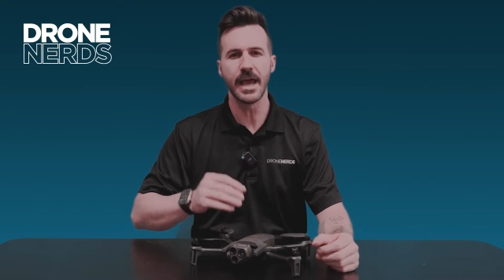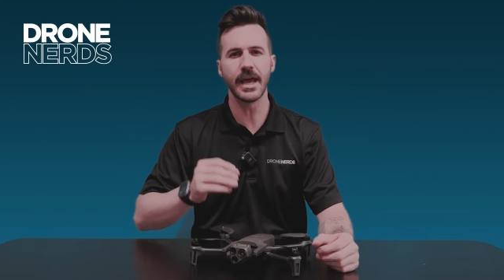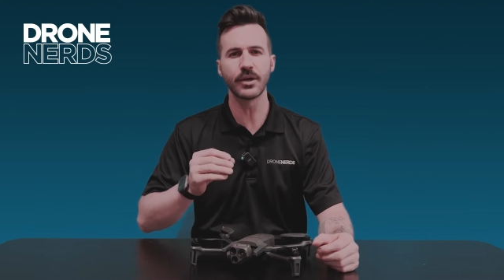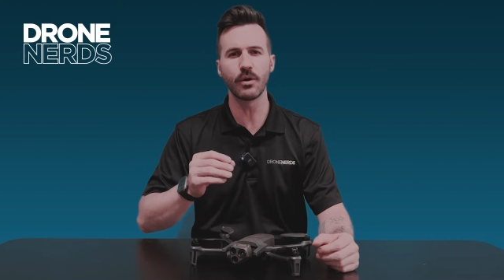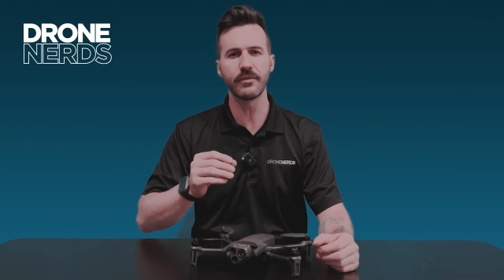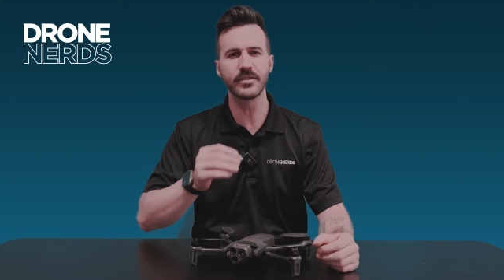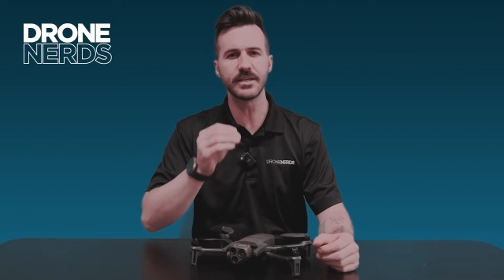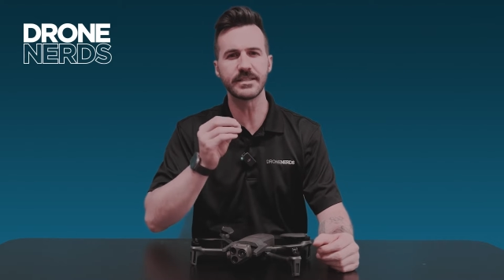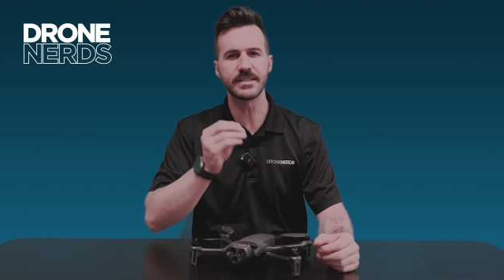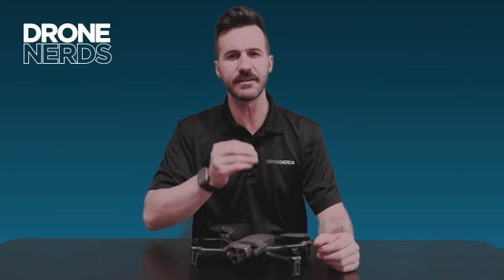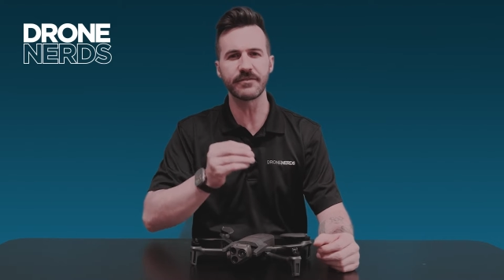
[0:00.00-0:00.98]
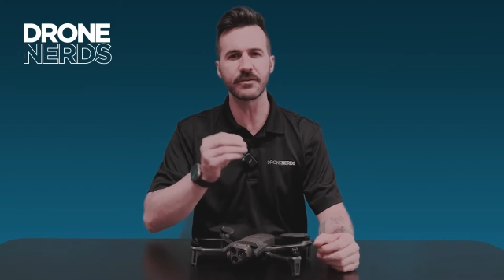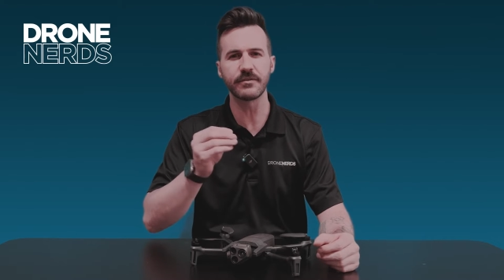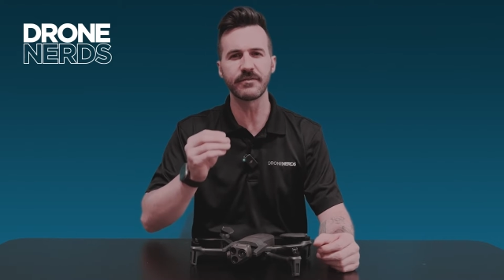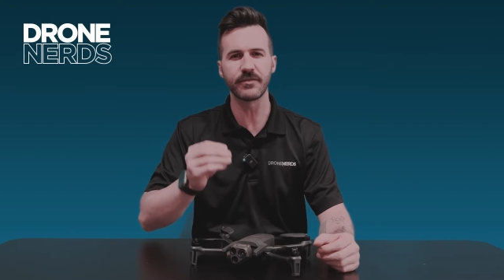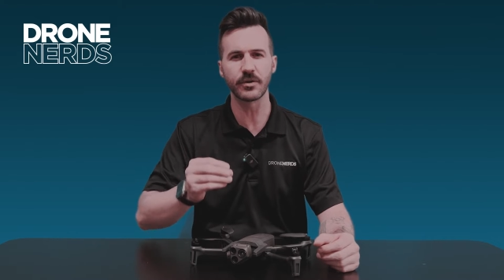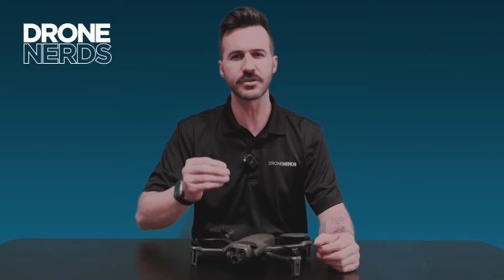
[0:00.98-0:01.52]
and go over the different
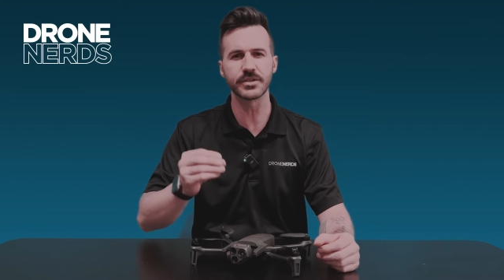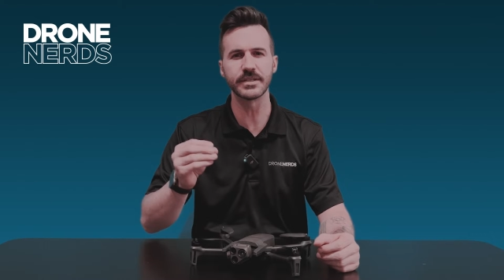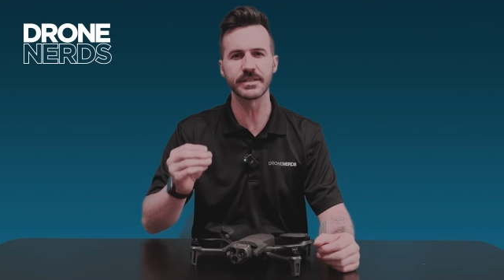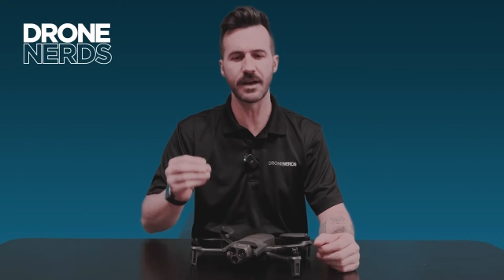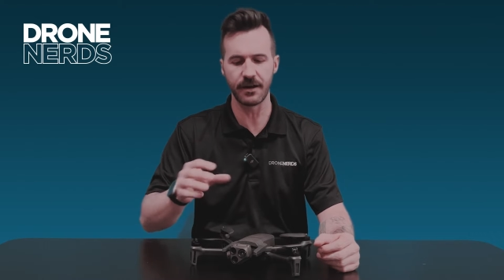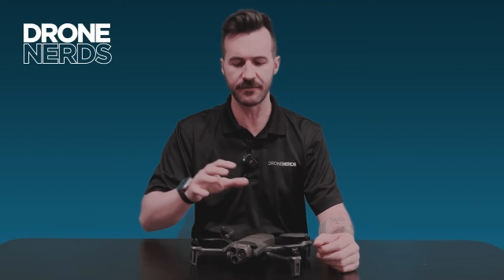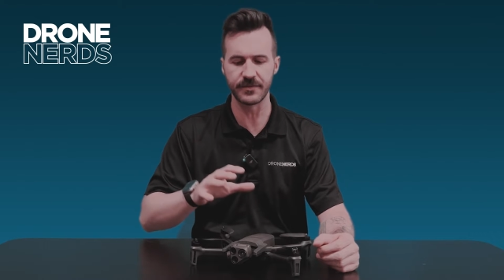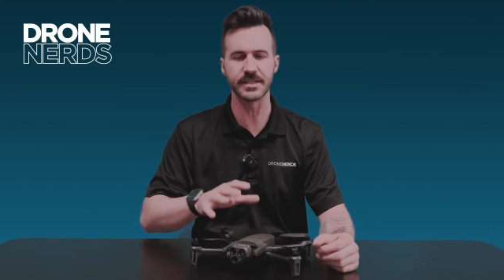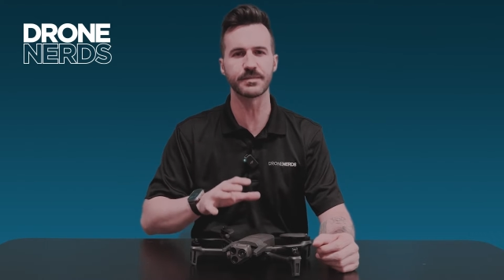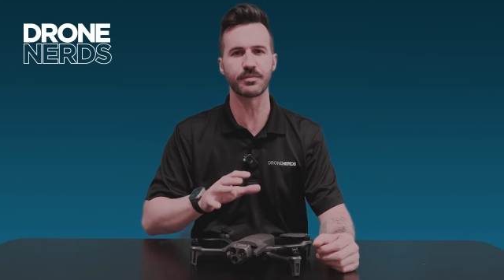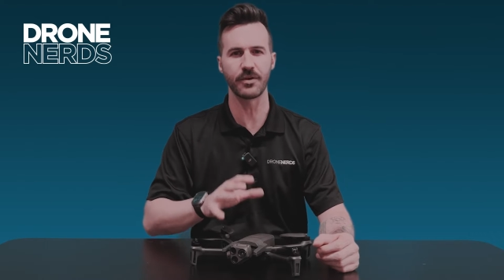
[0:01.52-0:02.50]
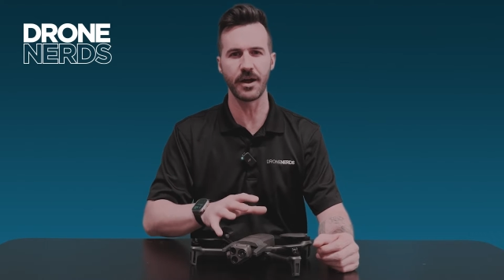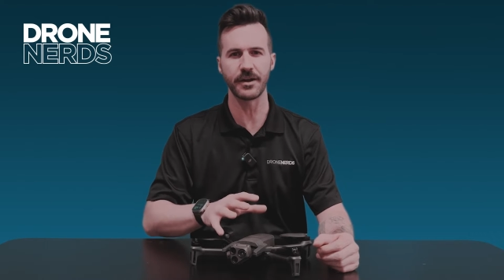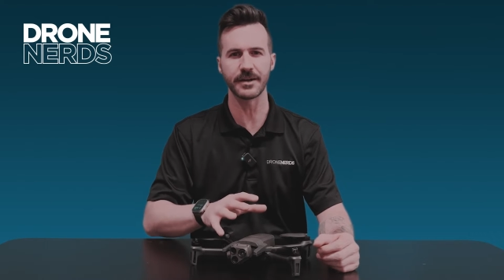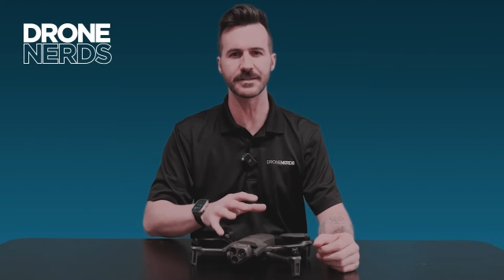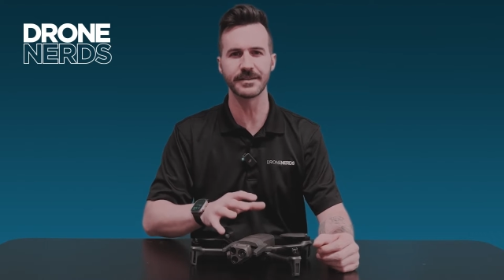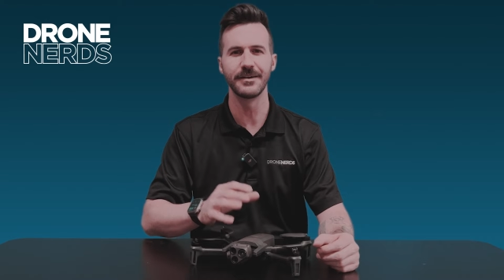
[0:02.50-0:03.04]
versions of this
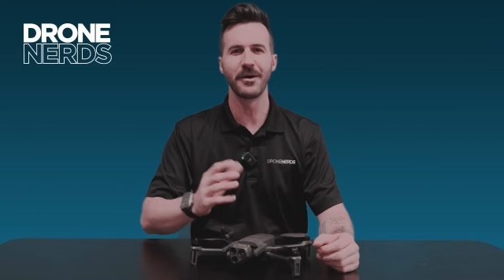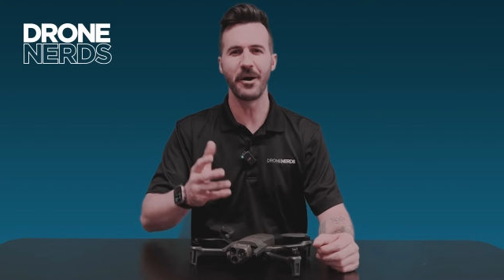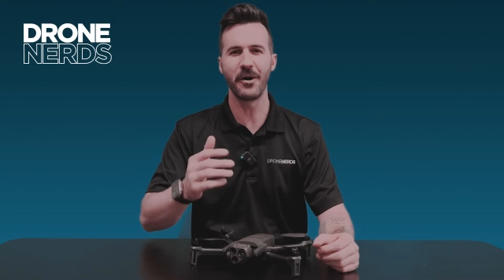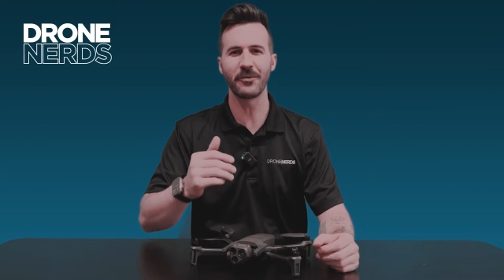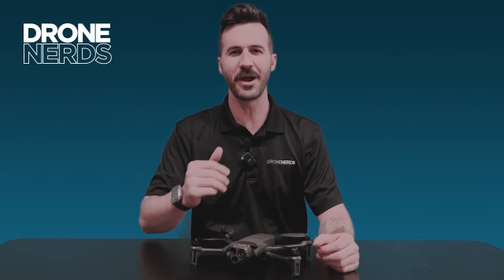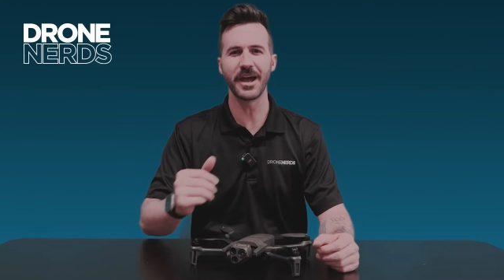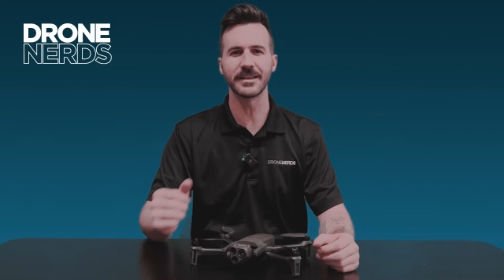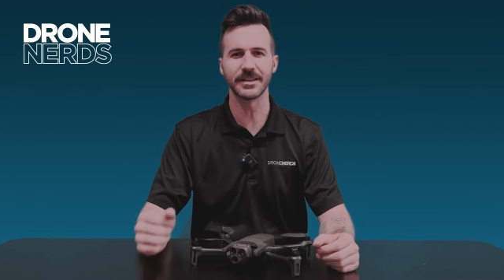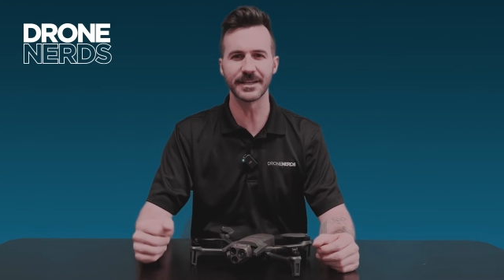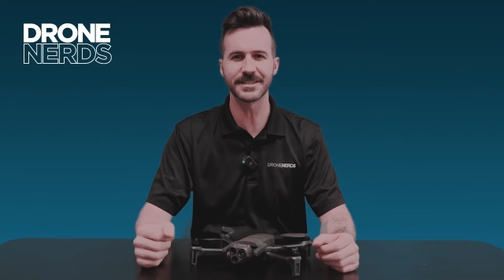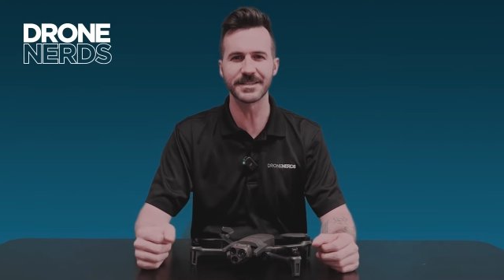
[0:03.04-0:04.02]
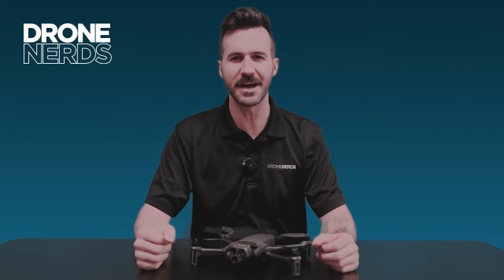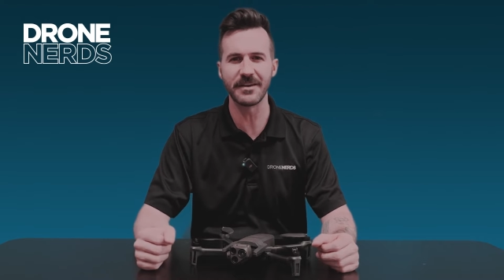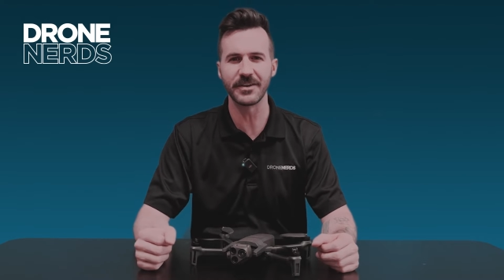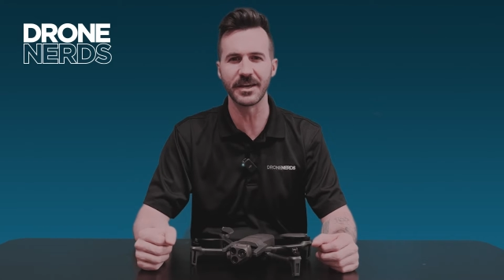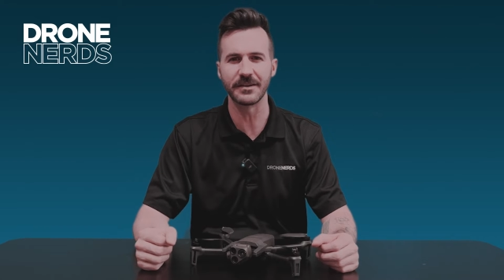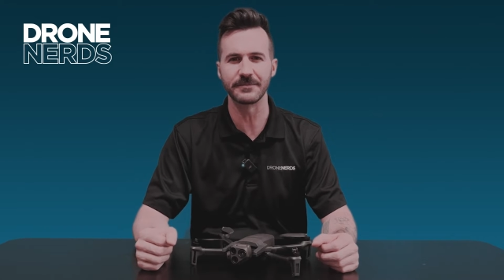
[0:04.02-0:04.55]
product. All right, let's
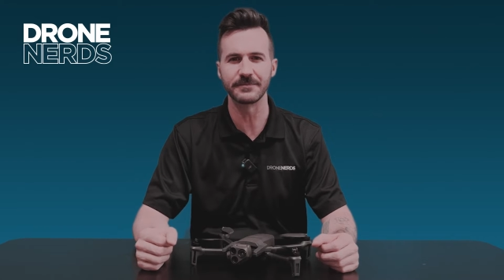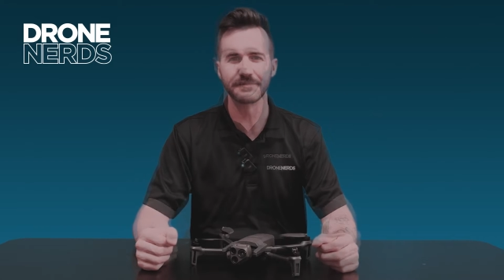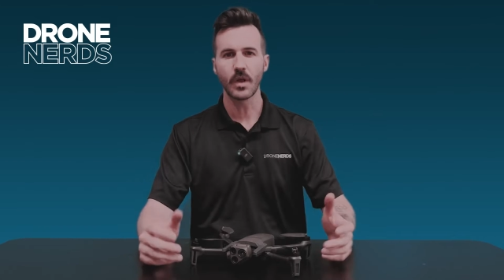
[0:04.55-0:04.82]
dive in.